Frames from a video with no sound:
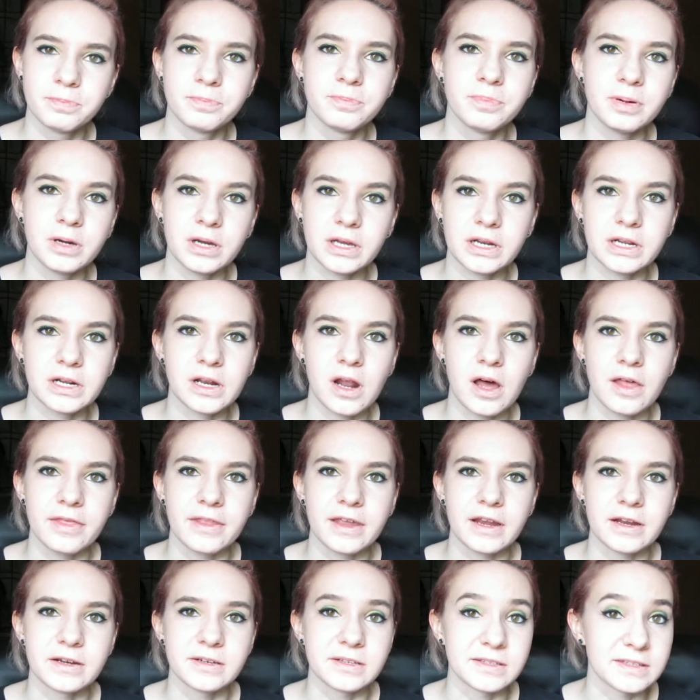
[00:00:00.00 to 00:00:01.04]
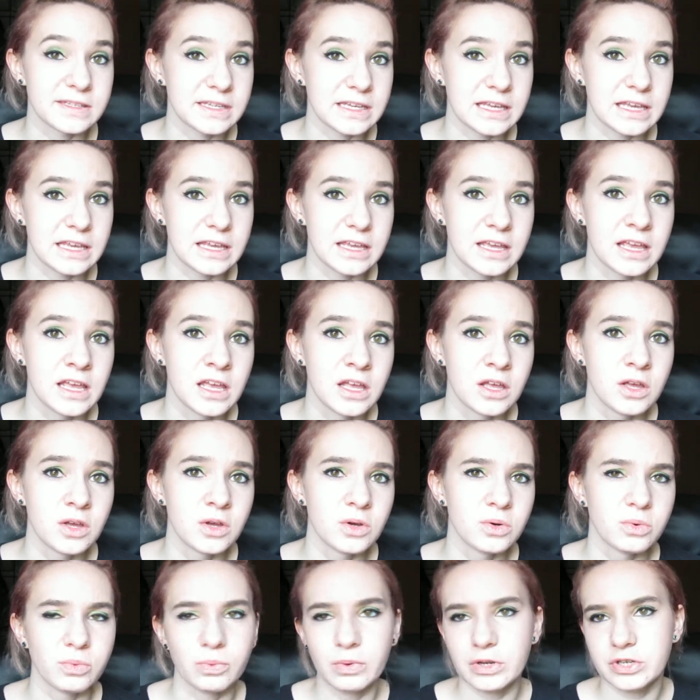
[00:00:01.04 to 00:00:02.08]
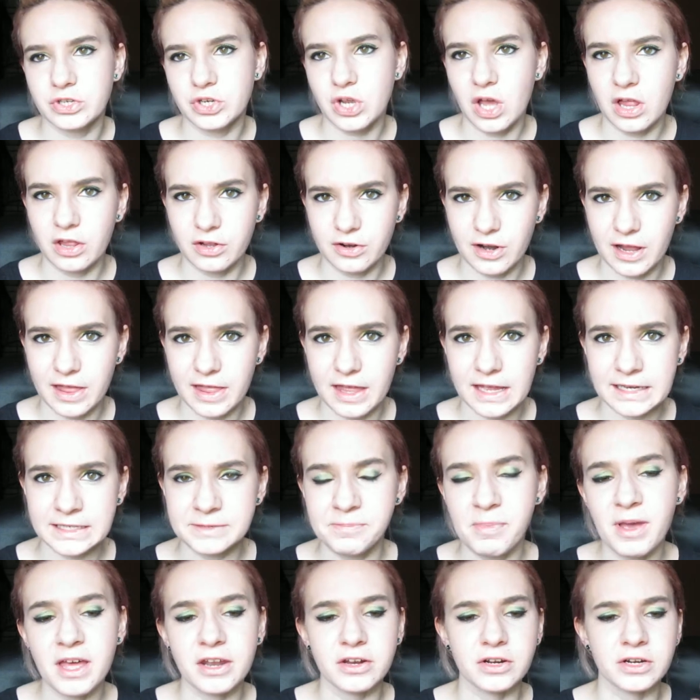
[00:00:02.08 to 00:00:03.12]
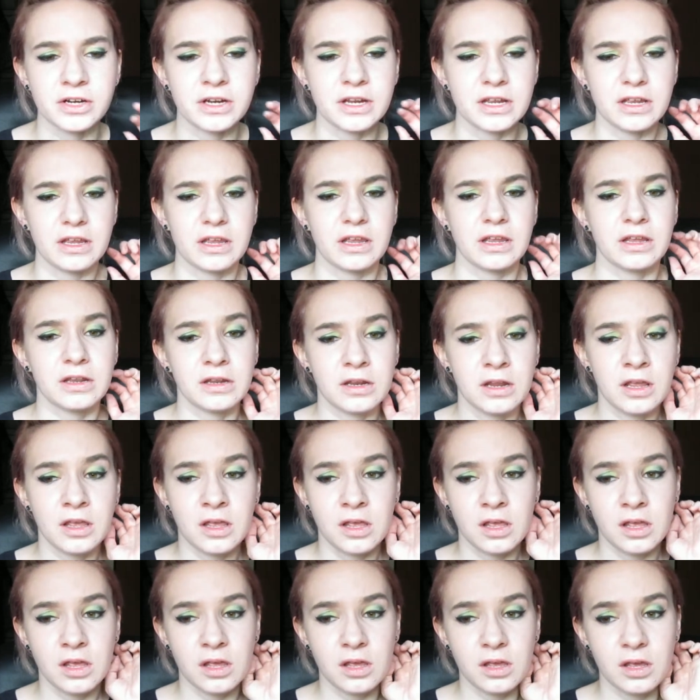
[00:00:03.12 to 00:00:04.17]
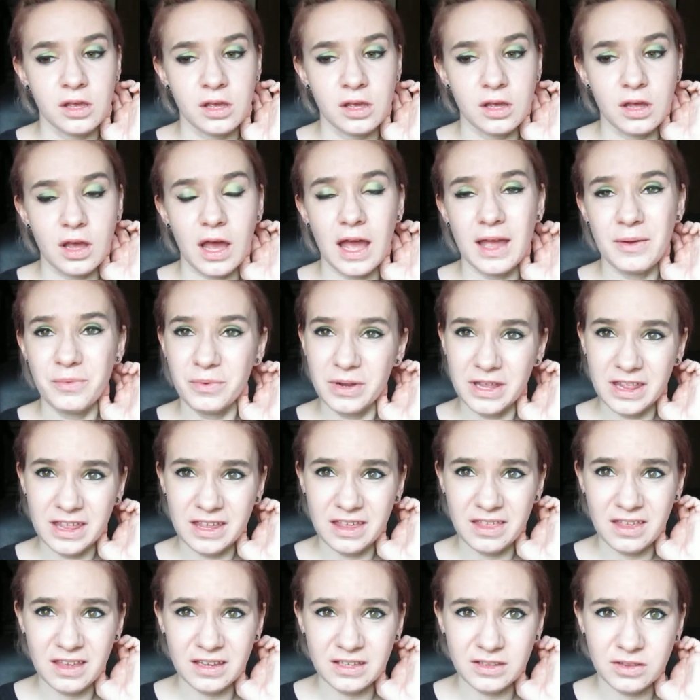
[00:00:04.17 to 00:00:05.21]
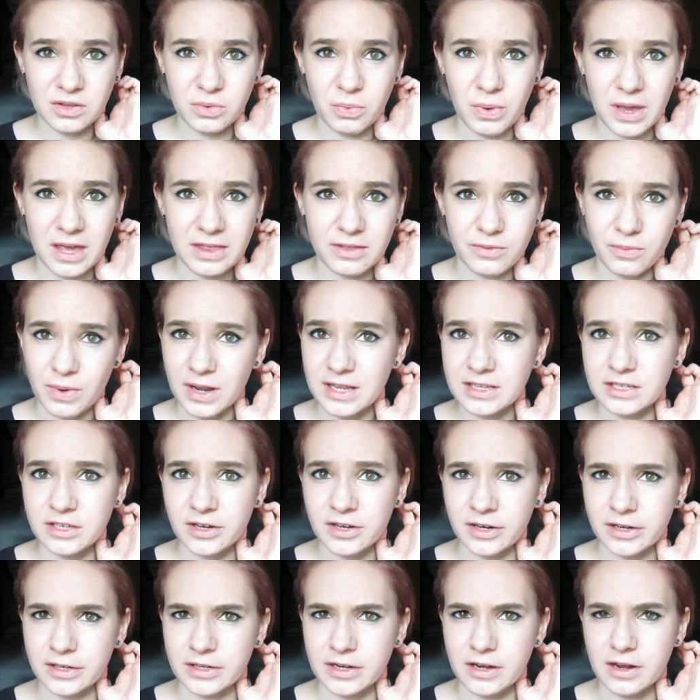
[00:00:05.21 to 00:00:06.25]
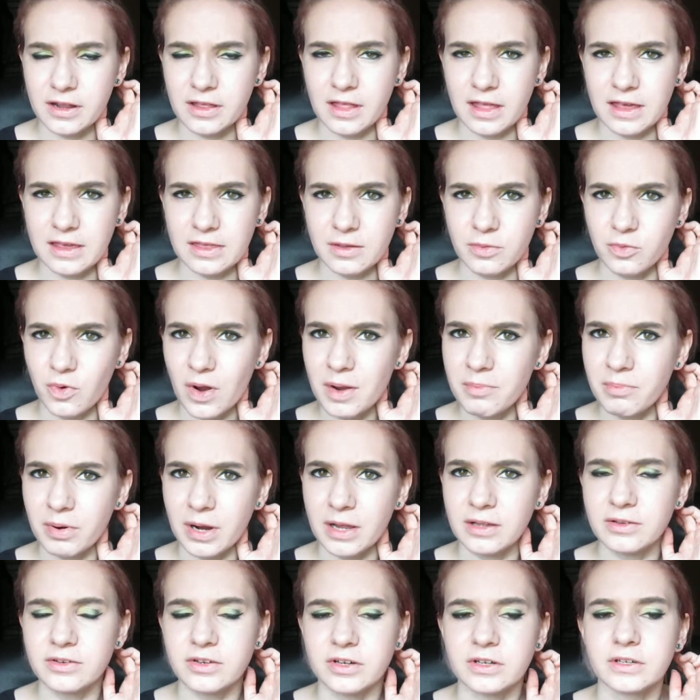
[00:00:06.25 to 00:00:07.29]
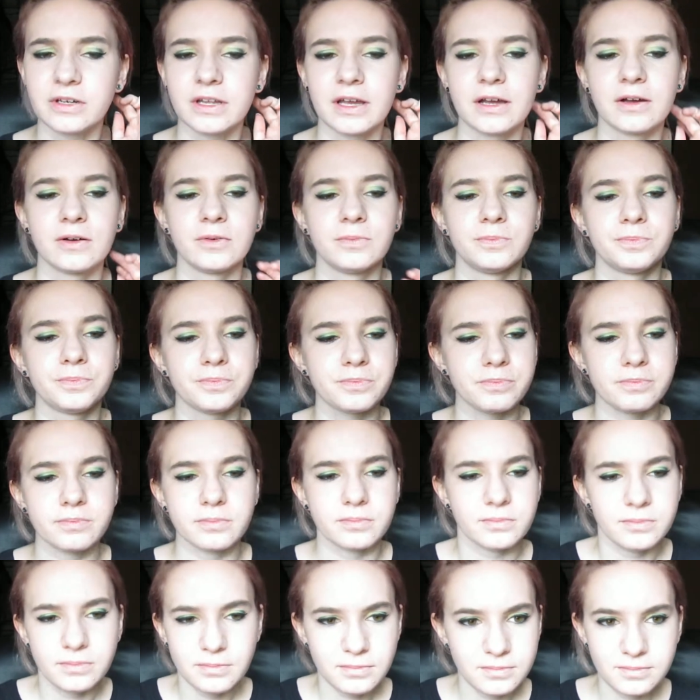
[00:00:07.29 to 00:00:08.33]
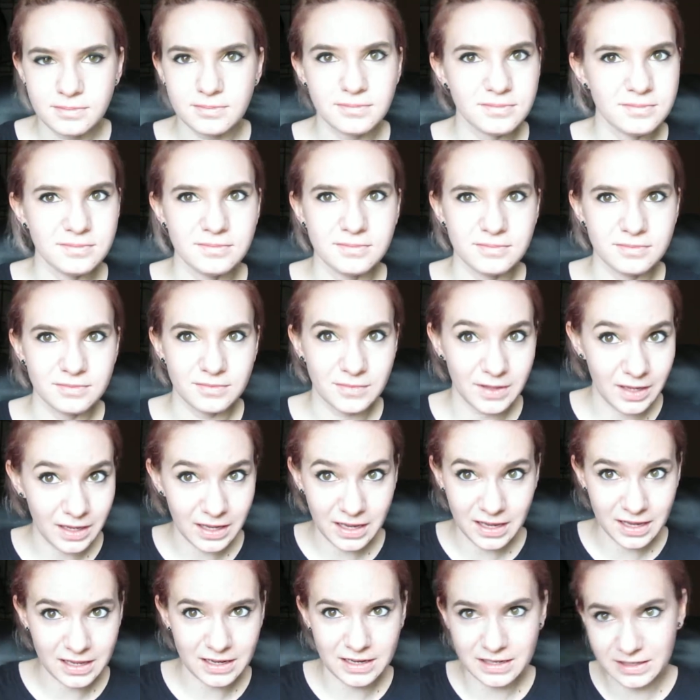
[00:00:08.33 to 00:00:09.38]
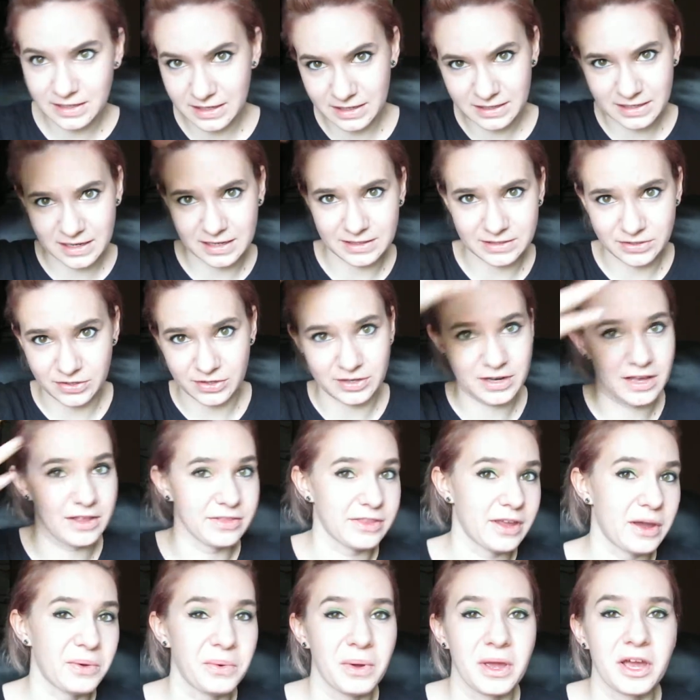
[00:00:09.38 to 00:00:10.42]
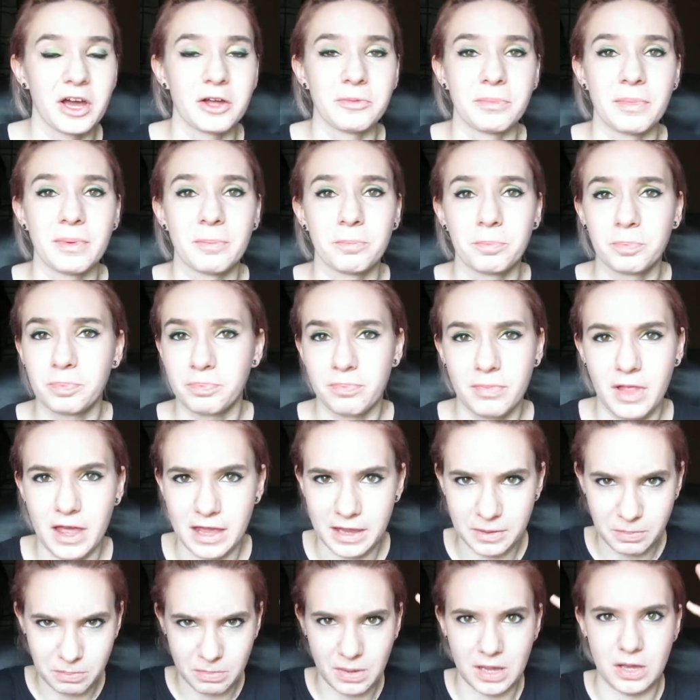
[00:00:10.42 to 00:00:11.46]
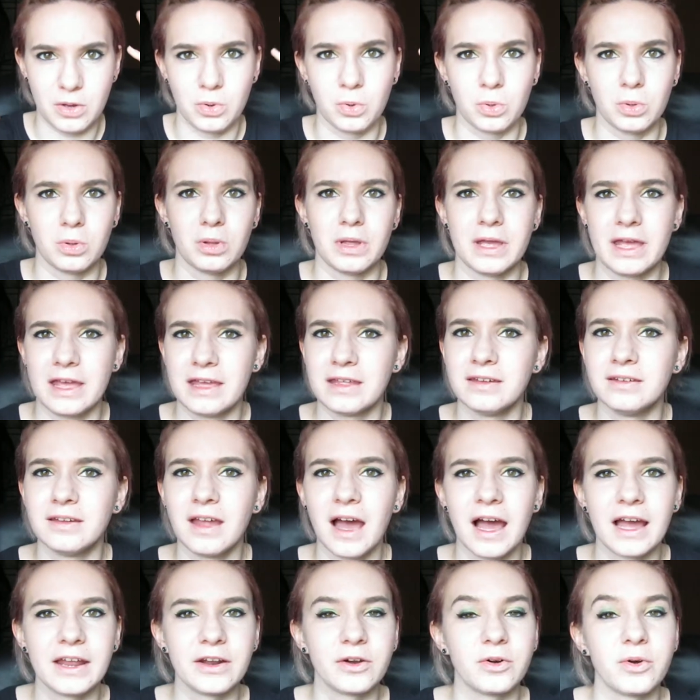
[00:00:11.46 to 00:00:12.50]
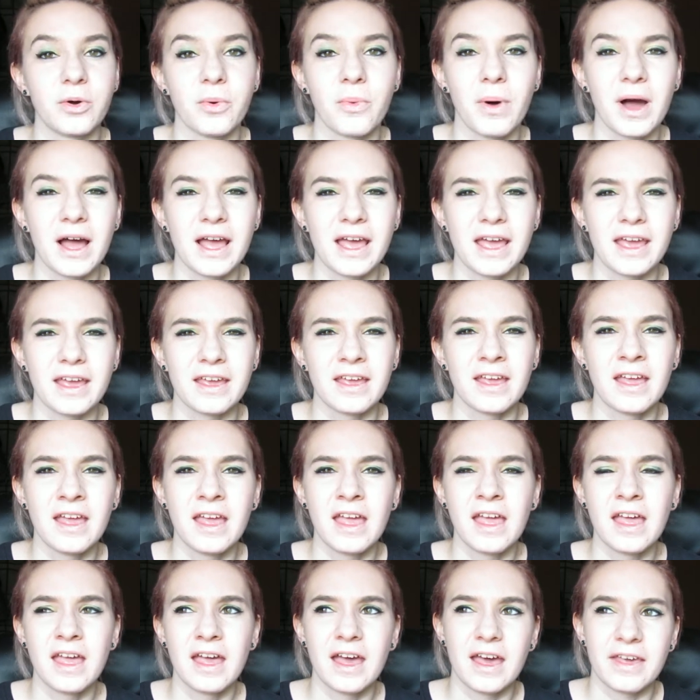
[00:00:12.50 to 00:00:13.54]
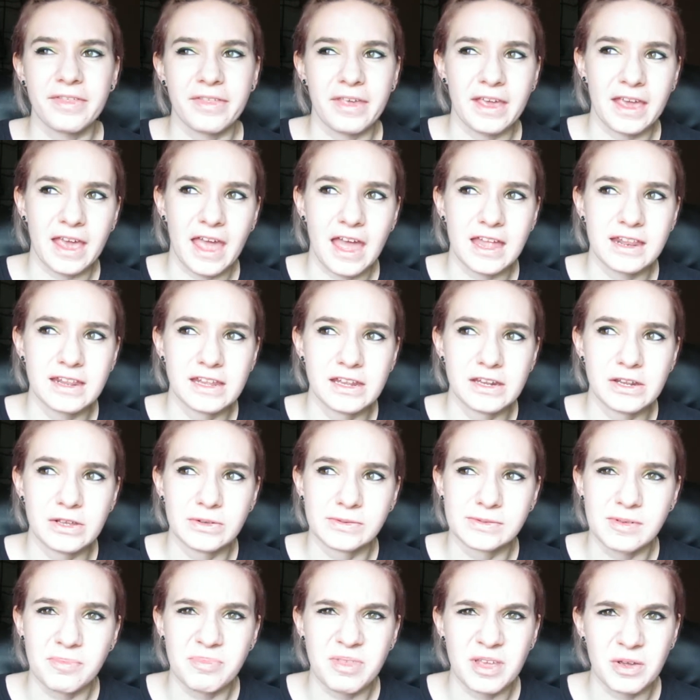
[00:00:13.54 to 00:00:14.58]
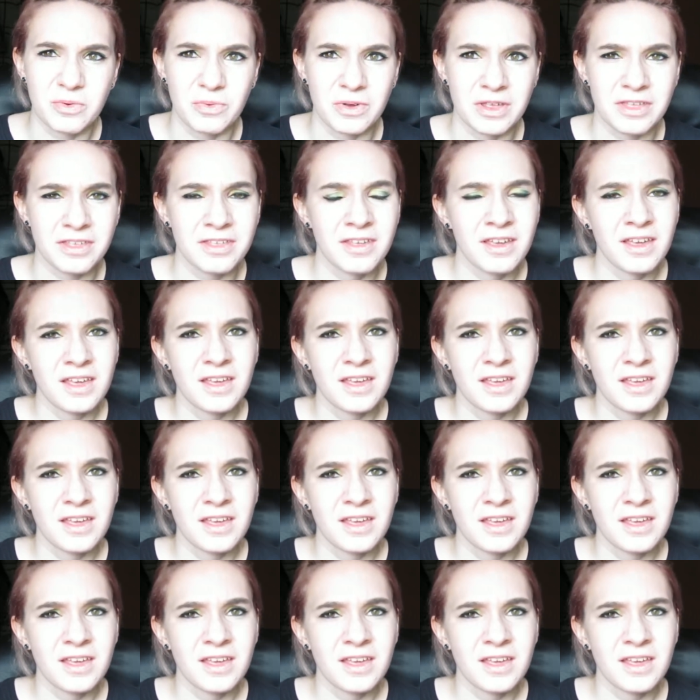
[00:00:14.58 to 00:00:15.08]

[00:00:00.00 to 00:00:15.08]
put it on there to see which color I liked better, and I really liked the way the red brown turned out. And it did not turn out that way on, like, my whole head. I don't know why. I think it had to do something with